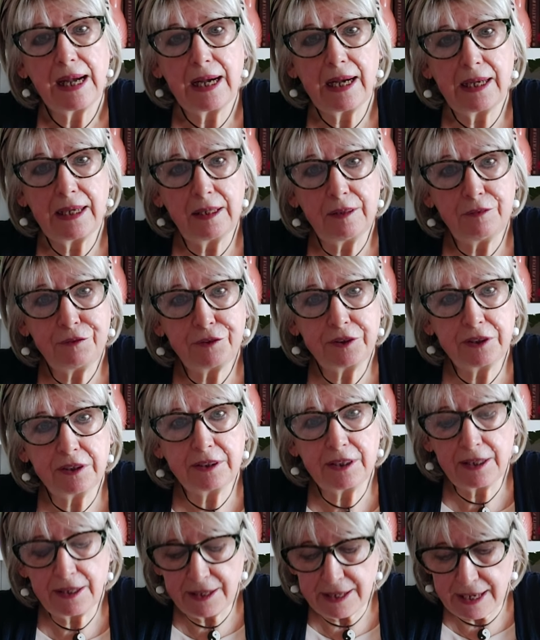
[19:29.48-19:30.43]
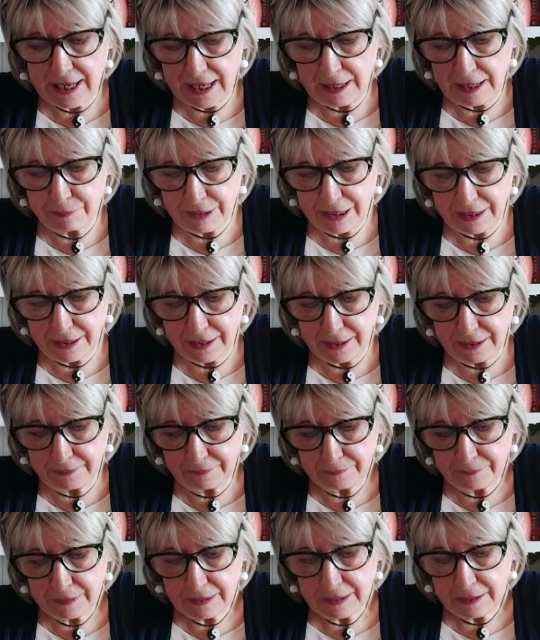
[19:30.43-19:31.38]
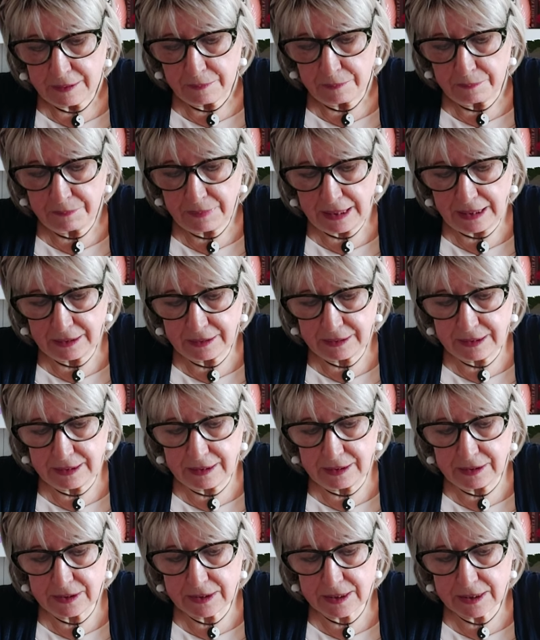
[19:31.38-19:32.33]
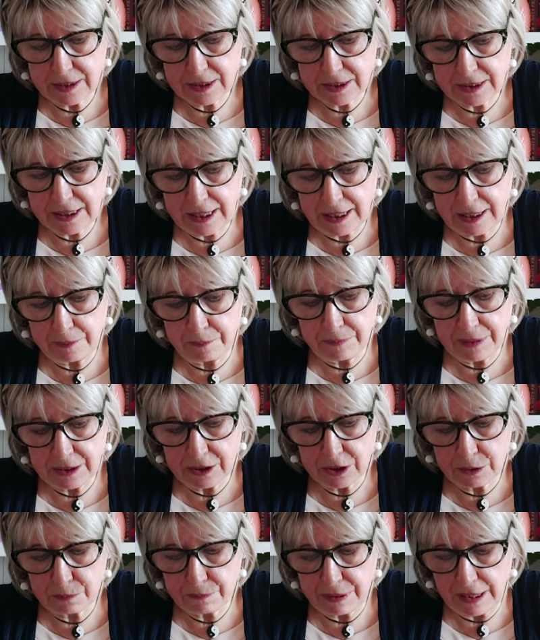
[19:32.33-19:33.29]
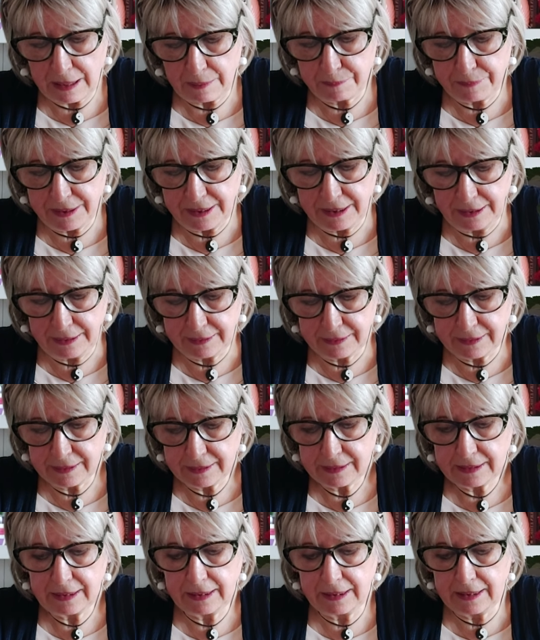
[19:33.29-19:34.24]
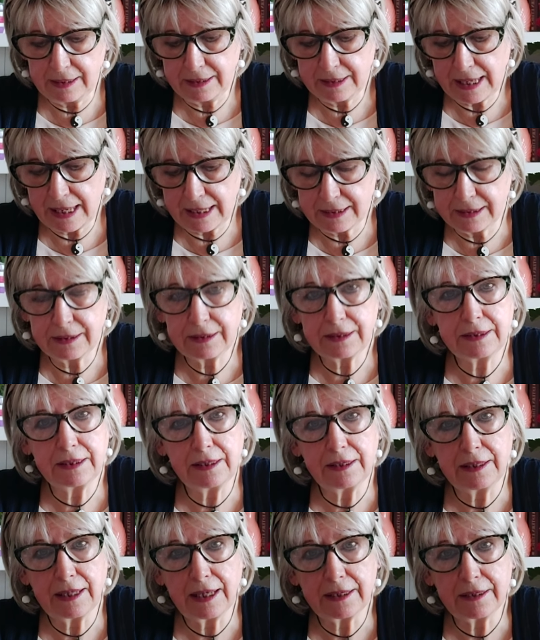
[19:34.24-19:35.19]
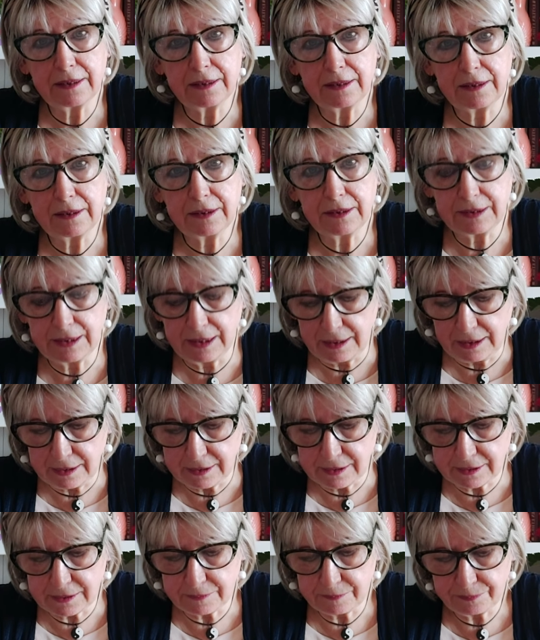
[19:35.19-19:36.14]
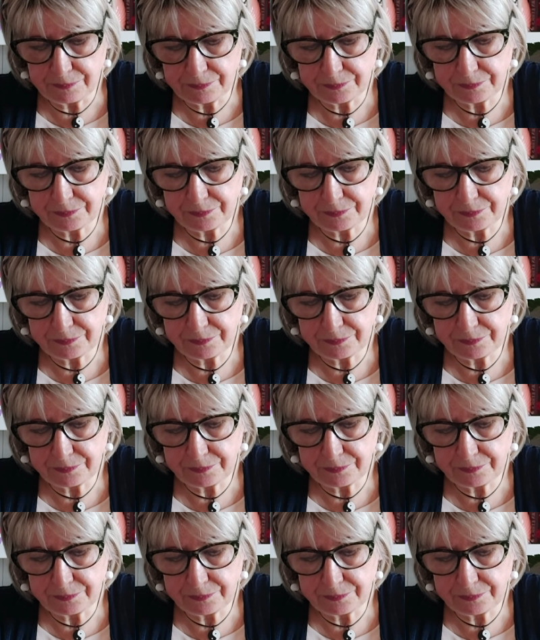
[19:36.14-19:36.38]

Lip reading: After the Lama made these statements public in 1996,